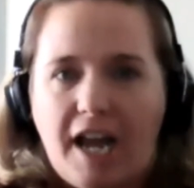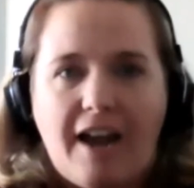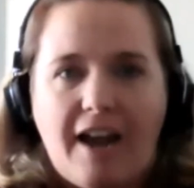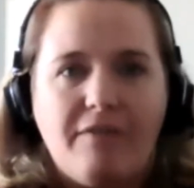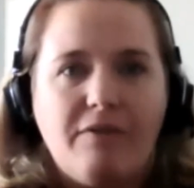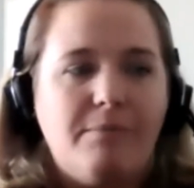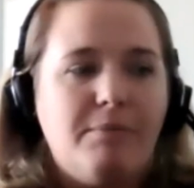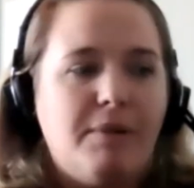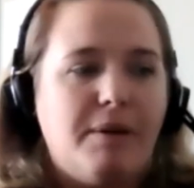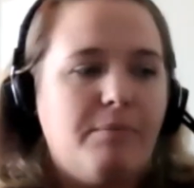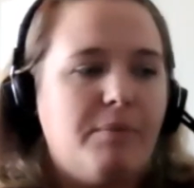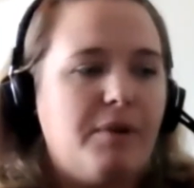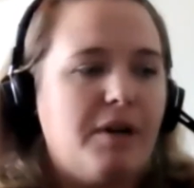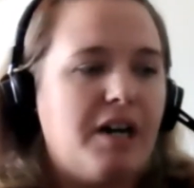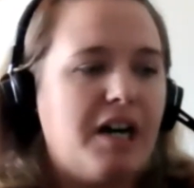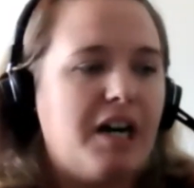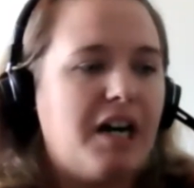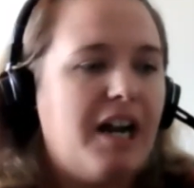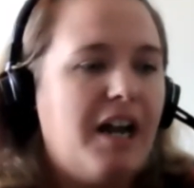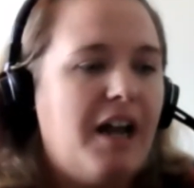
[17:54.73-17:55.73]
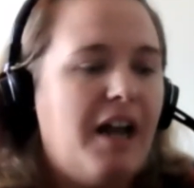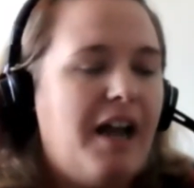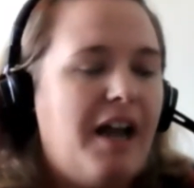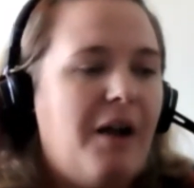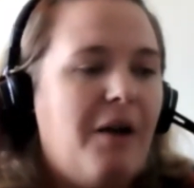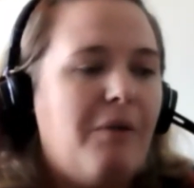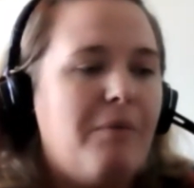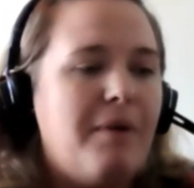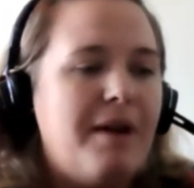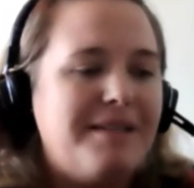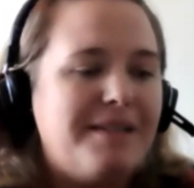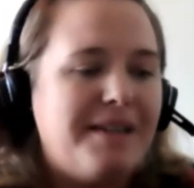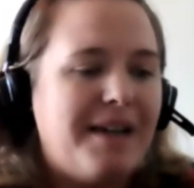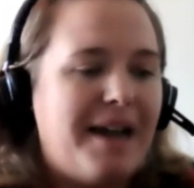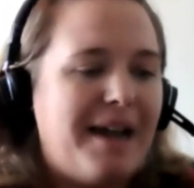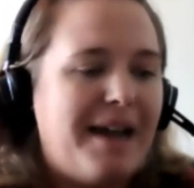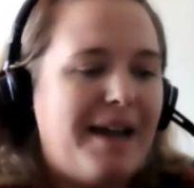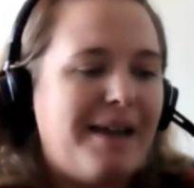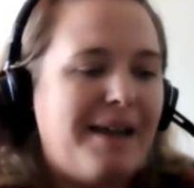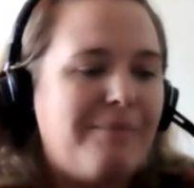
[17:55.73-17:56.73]
I remember one
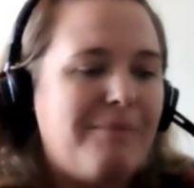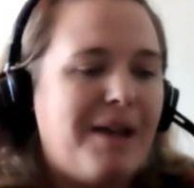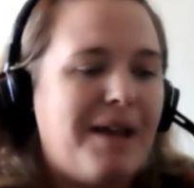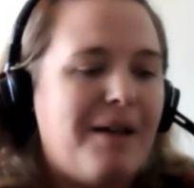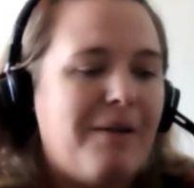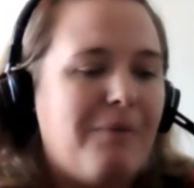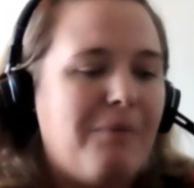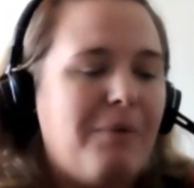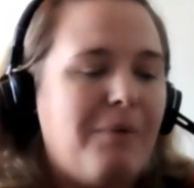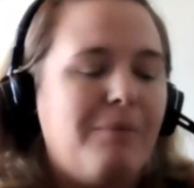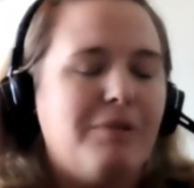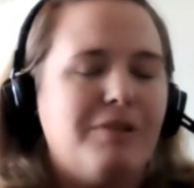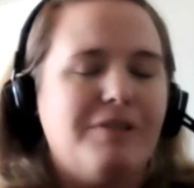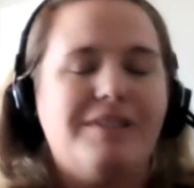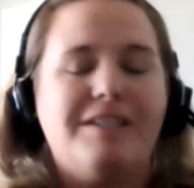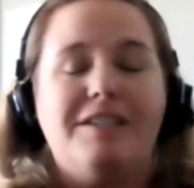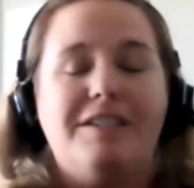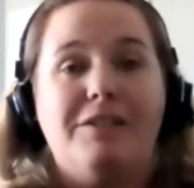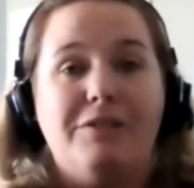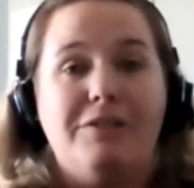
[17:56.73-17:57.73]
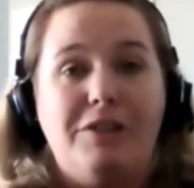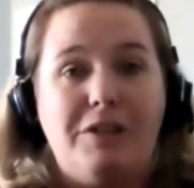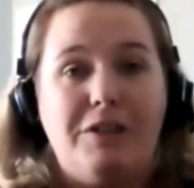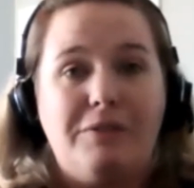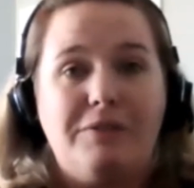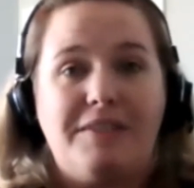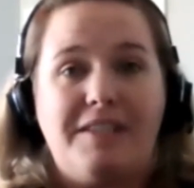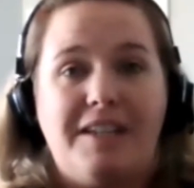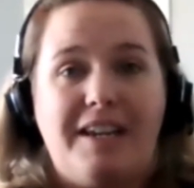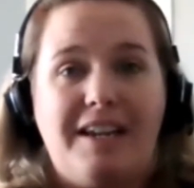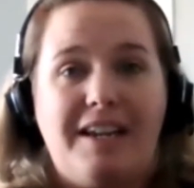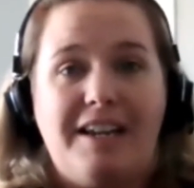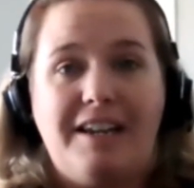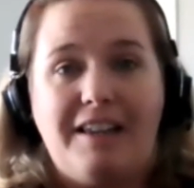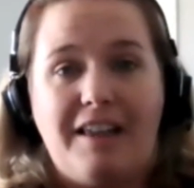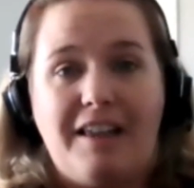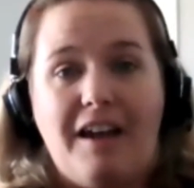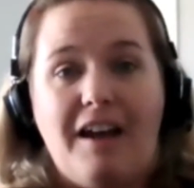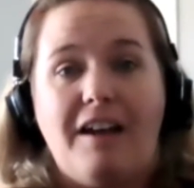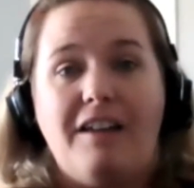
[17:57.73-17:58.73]
time we were still
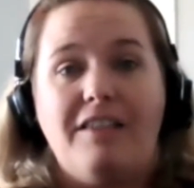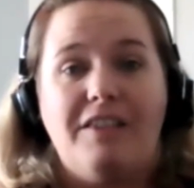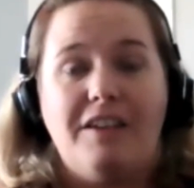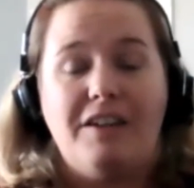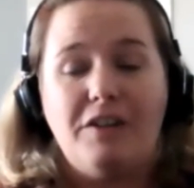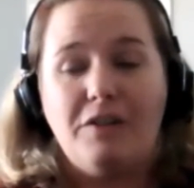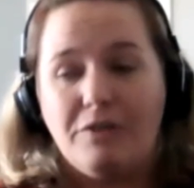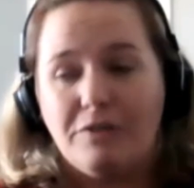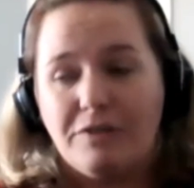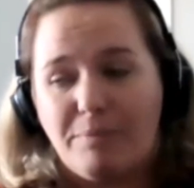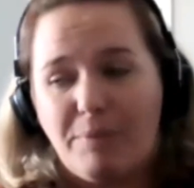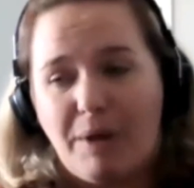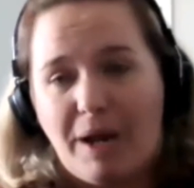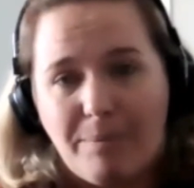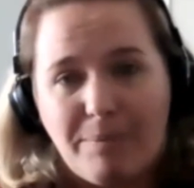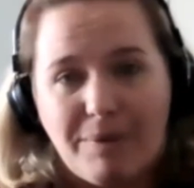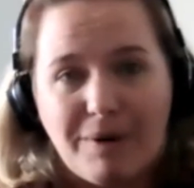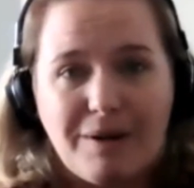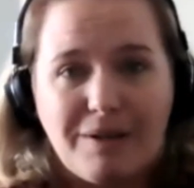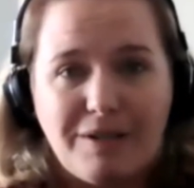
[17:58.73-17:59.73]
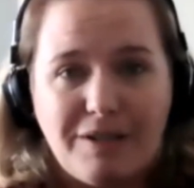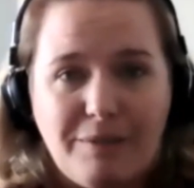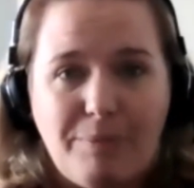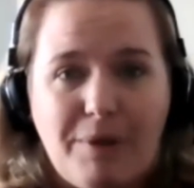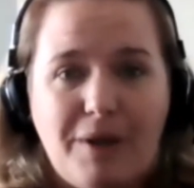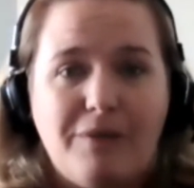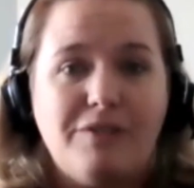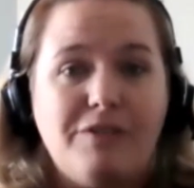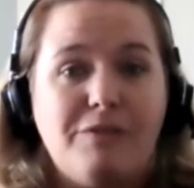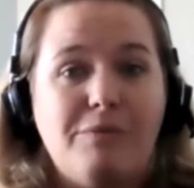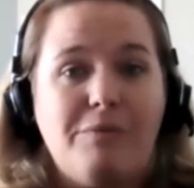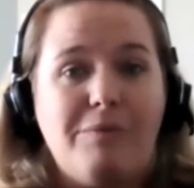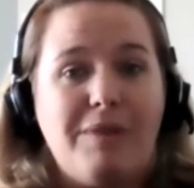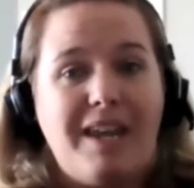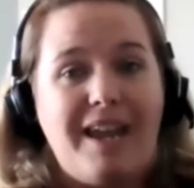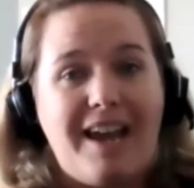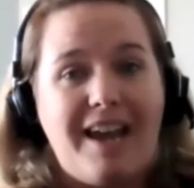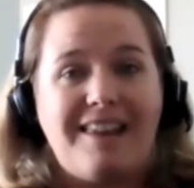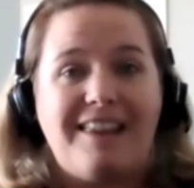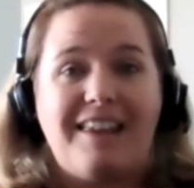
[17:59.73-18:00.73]
using the newspaper to post. We
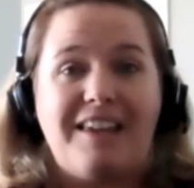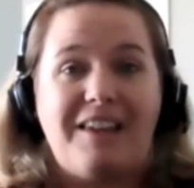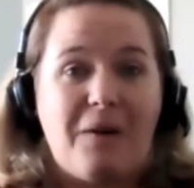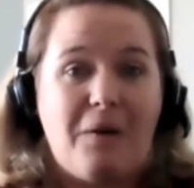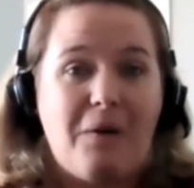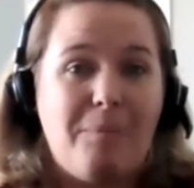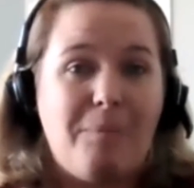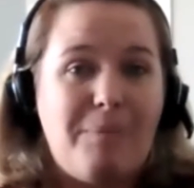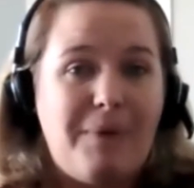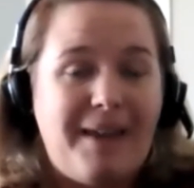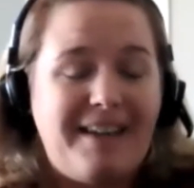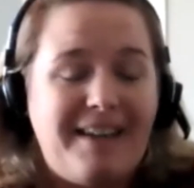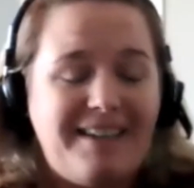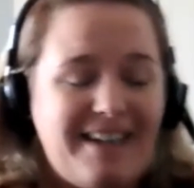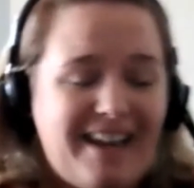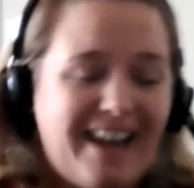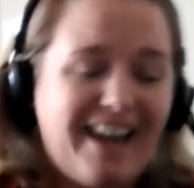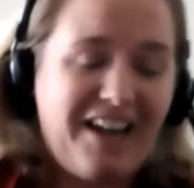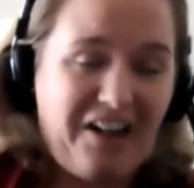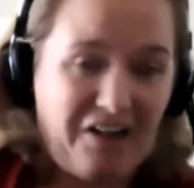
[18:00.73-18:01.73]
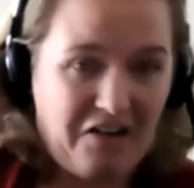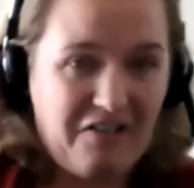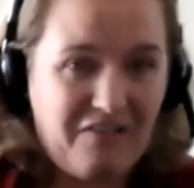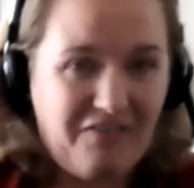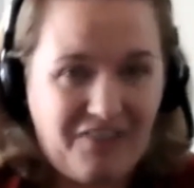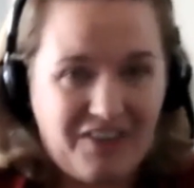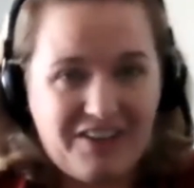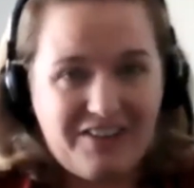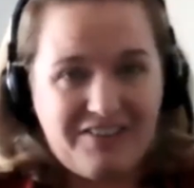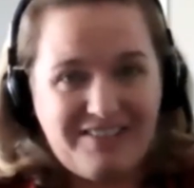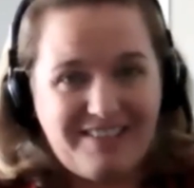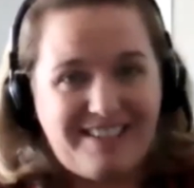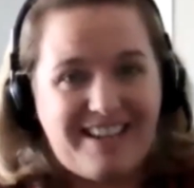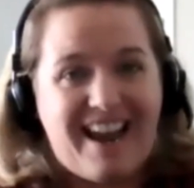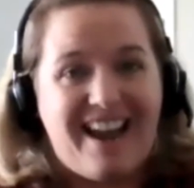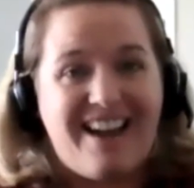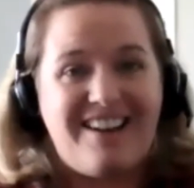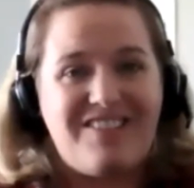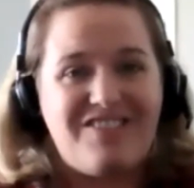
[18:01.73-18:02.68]
had like open interviews at